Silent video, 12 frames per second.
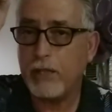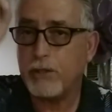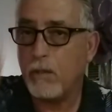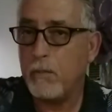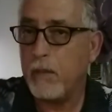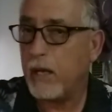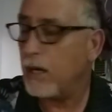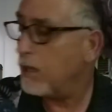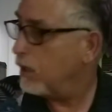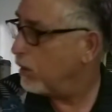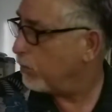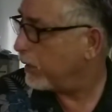It's all
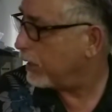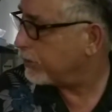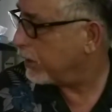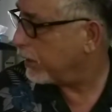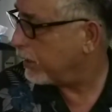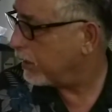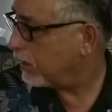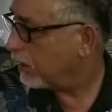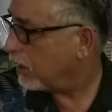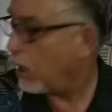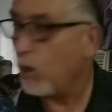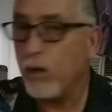metal. What else, honey?
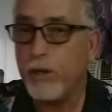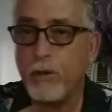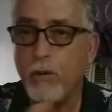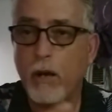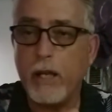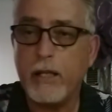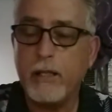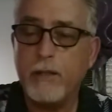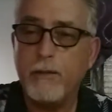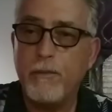Oh, earthquake.